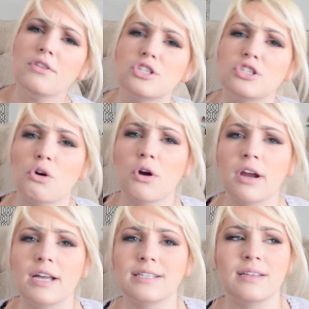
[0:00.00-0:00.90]
of the
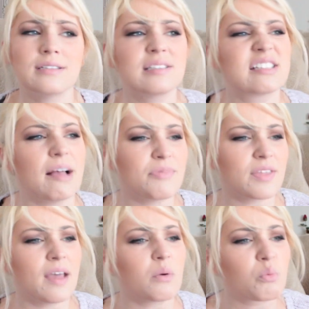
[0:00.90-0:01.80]
story is, and this is
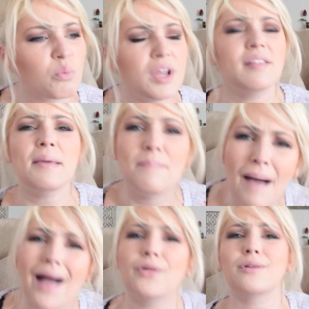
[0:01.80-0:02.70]
something that really
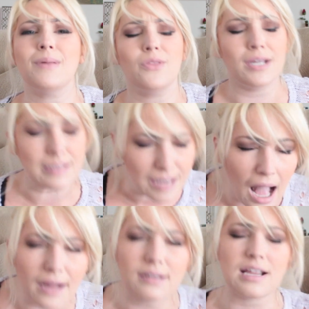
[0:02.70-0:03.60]
bothered me the
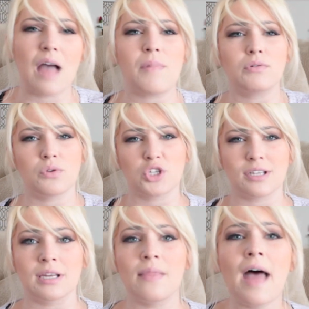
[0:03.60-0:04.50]
entire time I was with
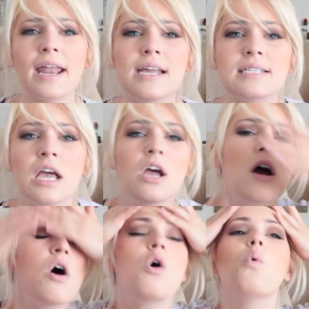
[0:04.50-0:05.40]
Justin, and that is,
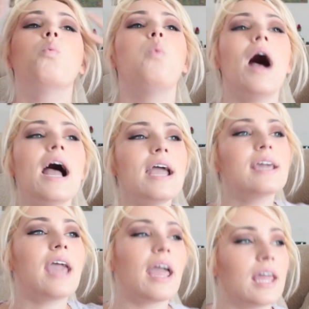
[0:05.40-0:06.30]

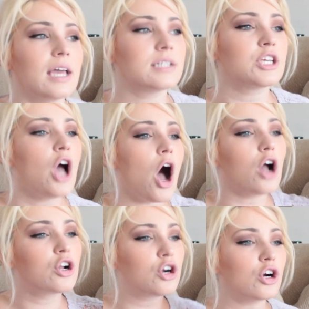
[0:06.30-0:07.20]
why can't
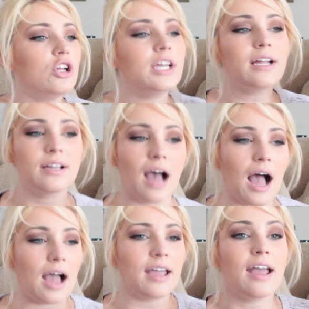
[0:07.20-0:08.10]
a girl and a
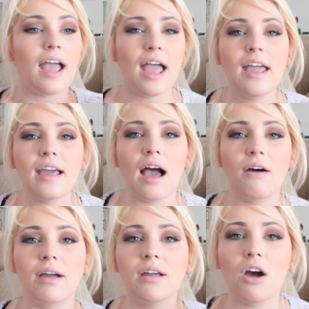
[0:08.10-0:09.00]
guy hang
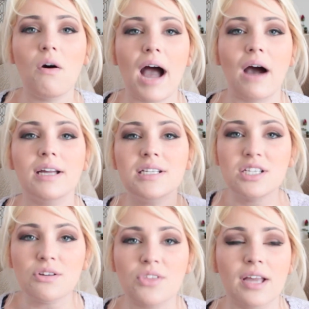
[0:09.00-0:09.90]
out and go out and
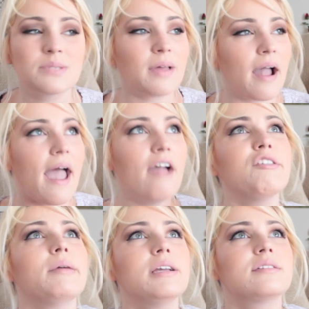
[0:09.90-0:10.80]
do things without
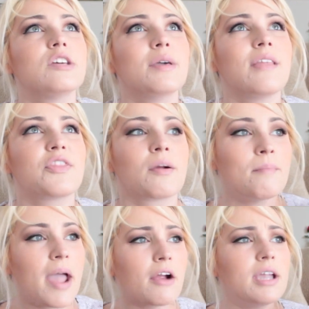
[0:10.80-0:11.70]
everybody assuming that
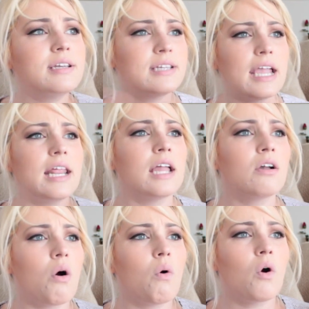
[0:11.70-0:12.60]
they're married,
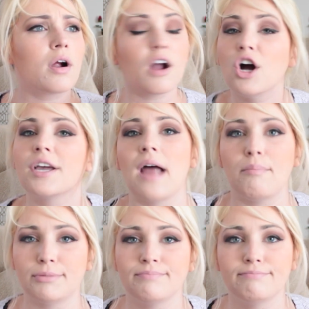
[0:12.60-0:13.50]
dating, or hooking up?